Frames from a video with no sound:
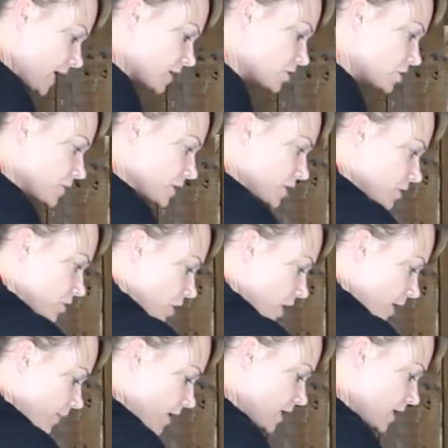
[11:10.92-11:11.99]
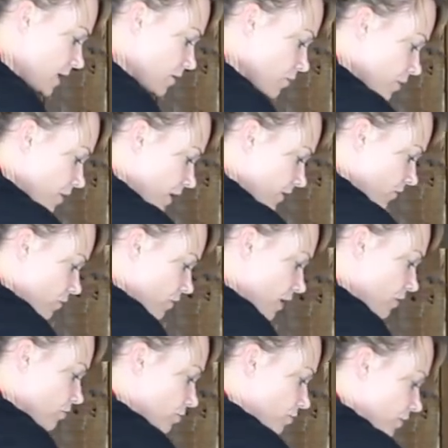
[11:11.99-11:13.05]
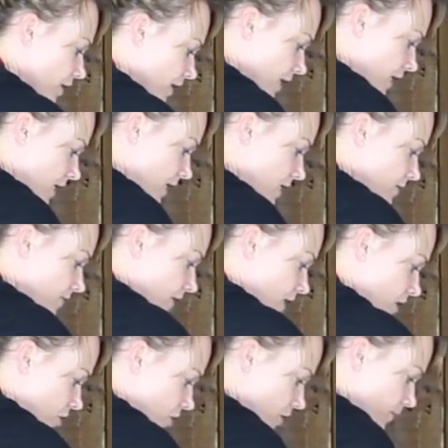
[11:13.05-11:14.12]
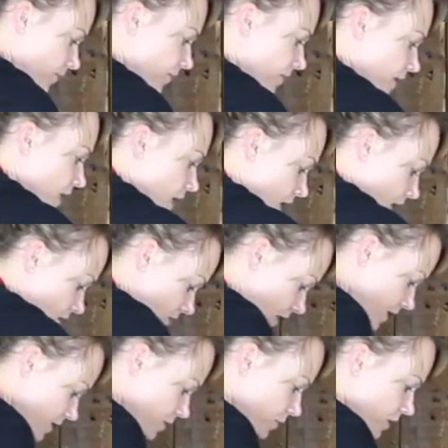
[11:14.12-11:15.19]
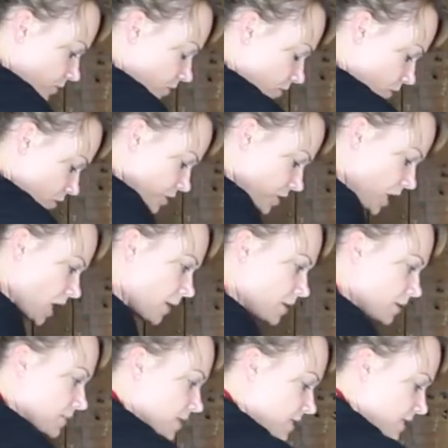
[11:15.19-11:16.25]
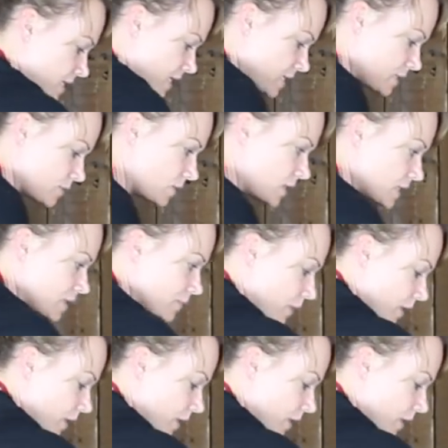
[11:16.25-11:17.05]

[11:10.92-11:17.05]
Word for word: and do its job and it will give you a really nice finish that's one of the most common mistakes with this